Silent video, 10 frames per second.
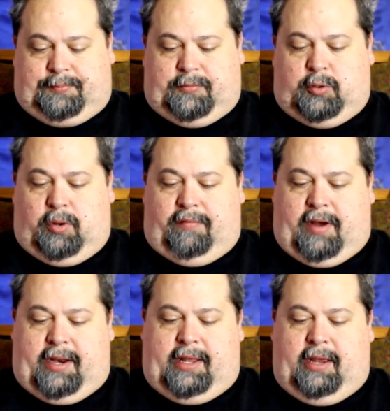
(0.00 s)
So what I've
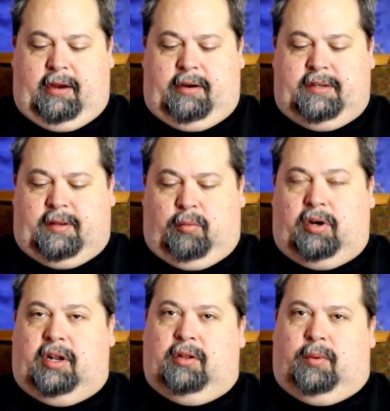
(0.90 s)
got here is I'm
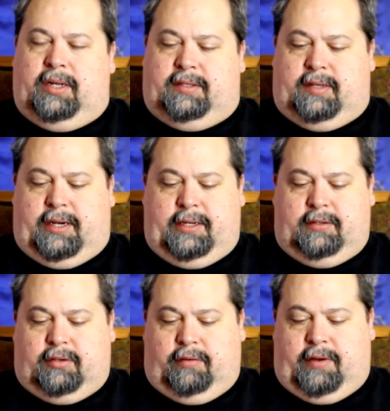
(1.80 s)
working on the white side.
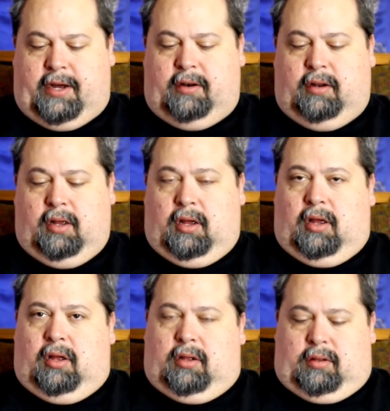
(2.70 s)
So I've got
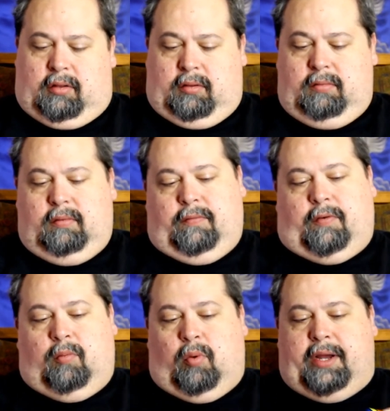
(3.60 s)

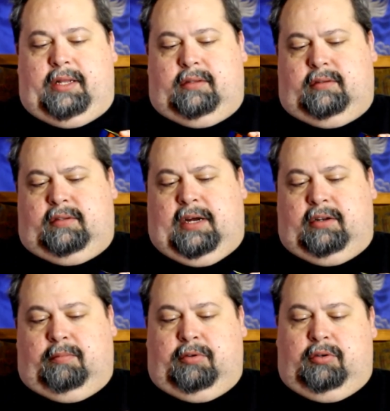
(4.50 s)
from white down
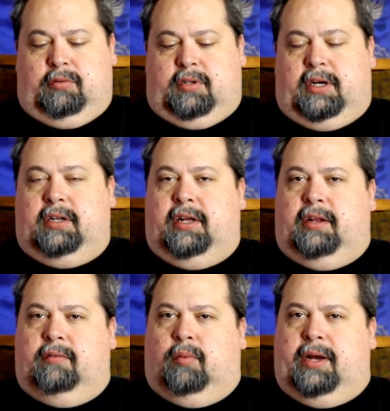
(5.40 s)
to blue done
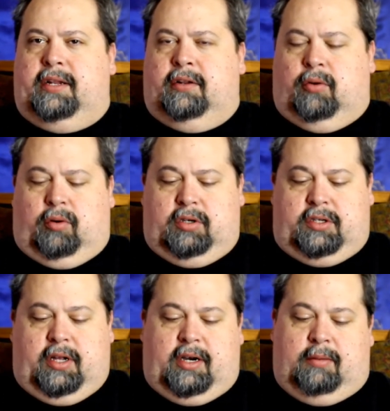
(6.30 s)
and white down to orange
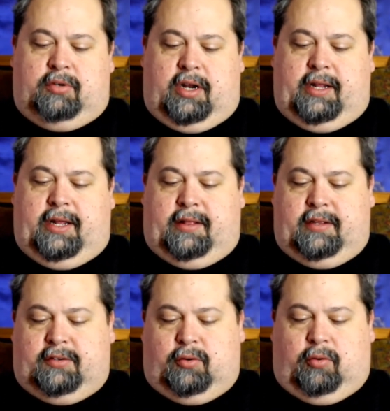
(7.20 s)
done. And I'm trying to get
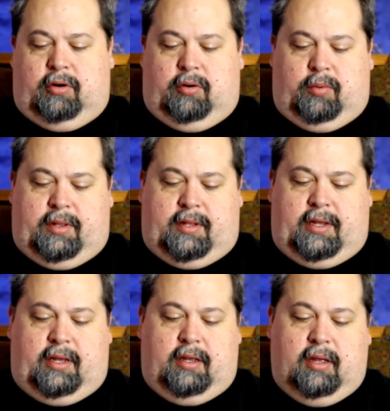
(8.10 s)
this corner with
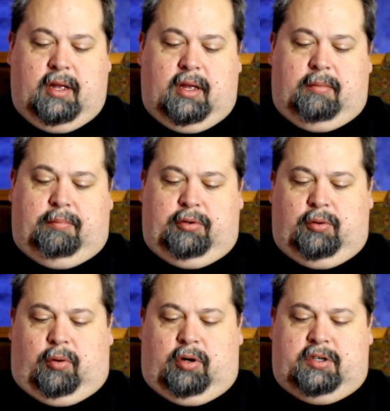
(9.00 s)
the blue,
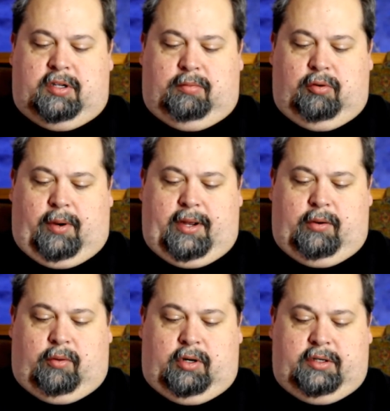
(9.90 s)
orange, the blue, white, and
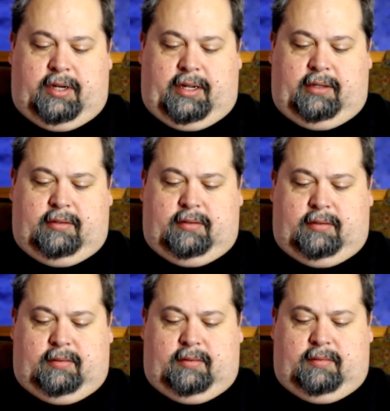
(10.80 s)
orange. And I,
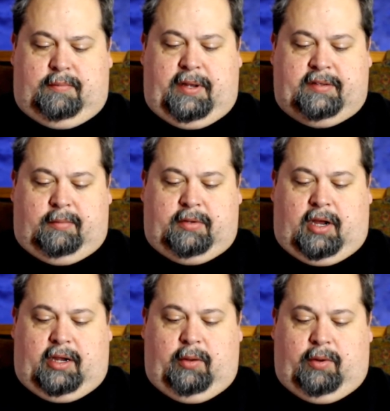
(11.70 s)
because I'm
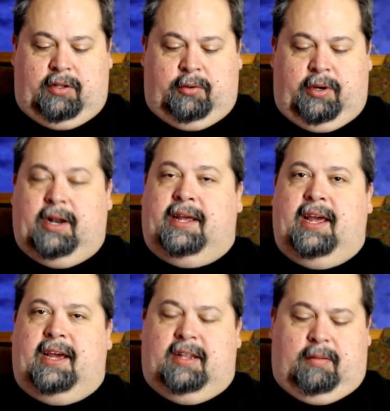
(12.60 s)
talking while doing it, I
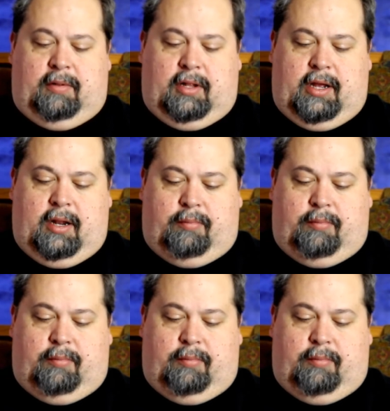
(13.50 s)
can't get them to line up